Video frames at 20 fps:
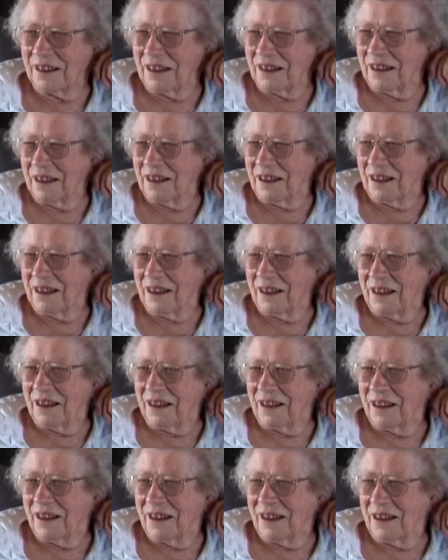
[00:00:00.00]
Talk about the
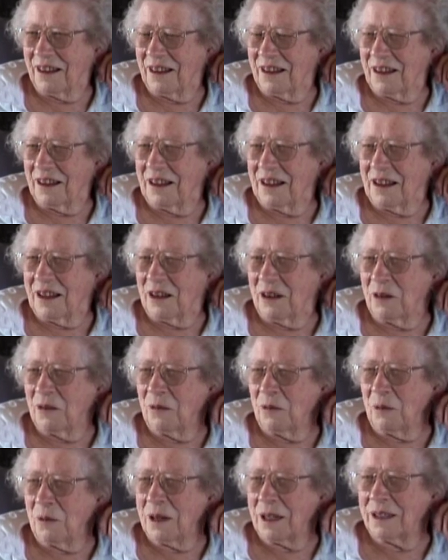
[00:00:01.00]
quilts.
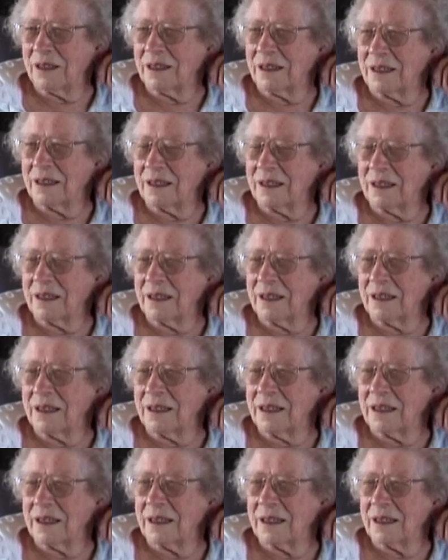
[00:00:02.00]
Well. For your
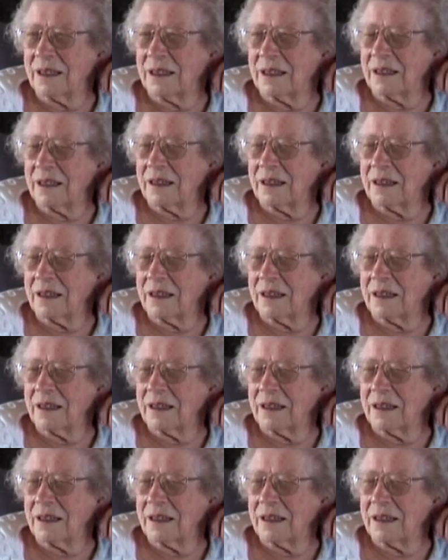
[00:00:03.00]
grandchildren.